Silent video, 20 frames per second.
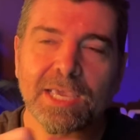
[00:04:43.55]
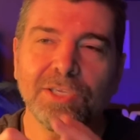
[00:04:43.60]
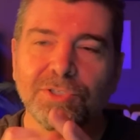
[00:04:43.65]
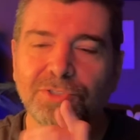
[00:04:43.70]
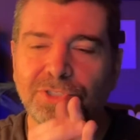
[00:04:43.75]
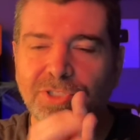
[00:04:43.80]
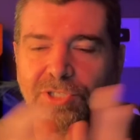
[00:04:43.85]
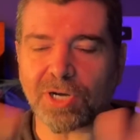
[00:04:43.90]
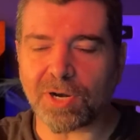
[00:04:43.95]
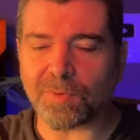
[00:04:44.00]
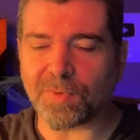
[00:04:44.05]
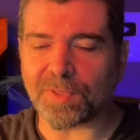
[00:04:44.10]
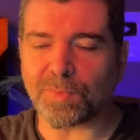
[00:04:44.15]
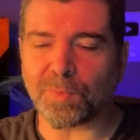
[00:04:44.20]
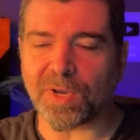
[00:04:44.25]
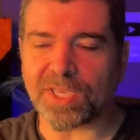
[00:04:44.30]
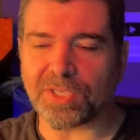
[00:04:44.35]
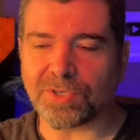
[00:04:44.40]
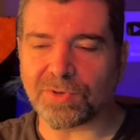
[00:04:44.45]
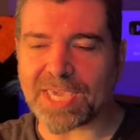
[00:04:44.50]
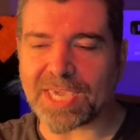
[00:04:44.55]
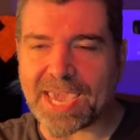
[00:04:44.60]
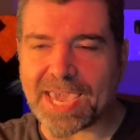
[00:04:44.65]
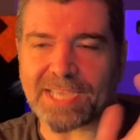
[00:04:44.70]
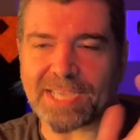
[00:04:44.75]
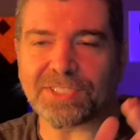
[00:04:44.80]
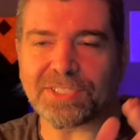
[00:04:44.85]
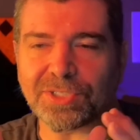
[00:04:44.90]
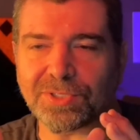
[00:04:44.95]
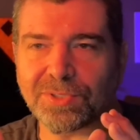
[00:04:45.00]
You start with what you
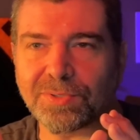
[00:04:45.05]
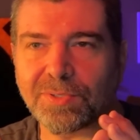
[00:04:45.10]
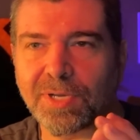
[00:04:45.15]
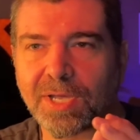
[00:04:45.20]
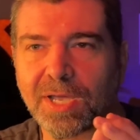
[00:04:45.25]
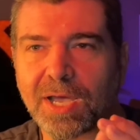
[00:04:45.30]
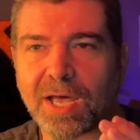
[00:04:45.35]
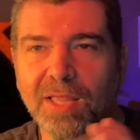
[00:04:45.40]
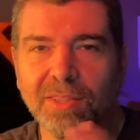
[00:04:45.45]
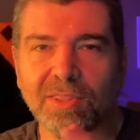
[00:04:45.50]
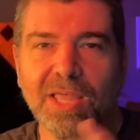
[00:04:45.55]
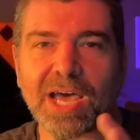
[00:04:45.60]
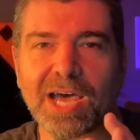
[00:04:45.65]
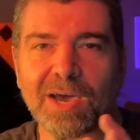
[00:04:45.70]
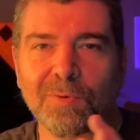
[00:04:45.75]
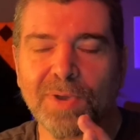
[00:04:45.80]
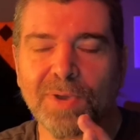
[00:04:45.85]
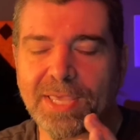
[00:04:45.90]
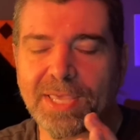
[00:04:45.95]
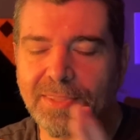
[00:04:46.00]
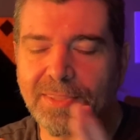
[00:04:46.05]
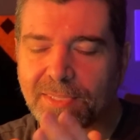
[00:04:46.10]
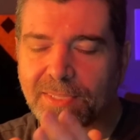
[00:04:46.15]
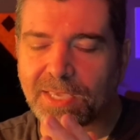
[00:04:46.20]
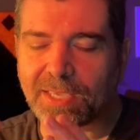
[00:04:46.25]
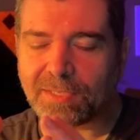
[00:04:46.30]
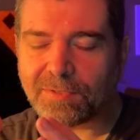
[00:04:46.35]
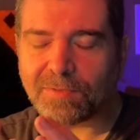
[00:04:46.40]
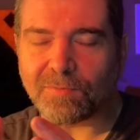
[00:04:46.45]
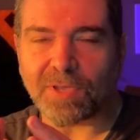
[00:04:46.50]
can do a lot with,
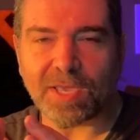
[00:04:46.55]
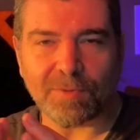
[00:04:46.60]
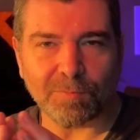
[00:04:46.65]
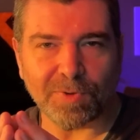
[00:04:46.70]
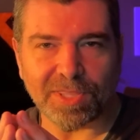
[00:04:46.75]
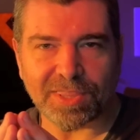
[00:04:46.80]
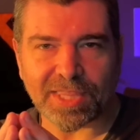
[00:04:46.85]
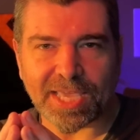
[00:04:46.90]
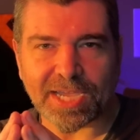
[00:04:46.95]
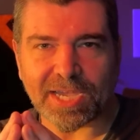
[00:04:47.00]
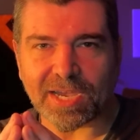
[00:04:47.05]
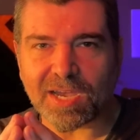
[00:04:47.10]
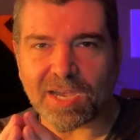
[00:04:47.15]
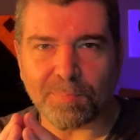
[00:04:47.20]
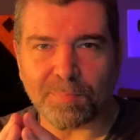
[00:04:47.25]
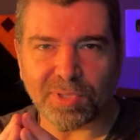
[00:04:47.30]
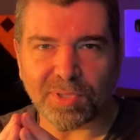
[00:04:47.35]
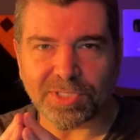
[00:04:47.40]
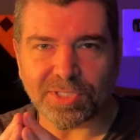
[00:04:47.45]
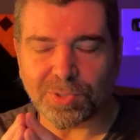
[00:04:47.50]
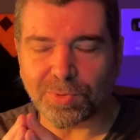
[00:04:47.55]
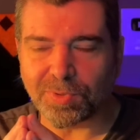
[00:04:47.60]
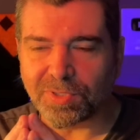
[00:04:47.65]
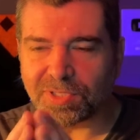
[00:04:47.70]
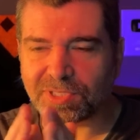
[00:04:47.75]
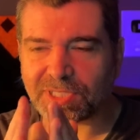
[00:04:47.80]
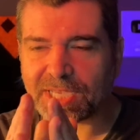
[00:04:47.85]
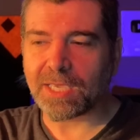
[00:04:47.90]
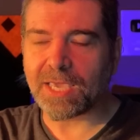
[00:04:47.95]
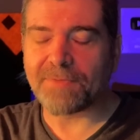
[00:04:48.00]
and with like a couple of tools.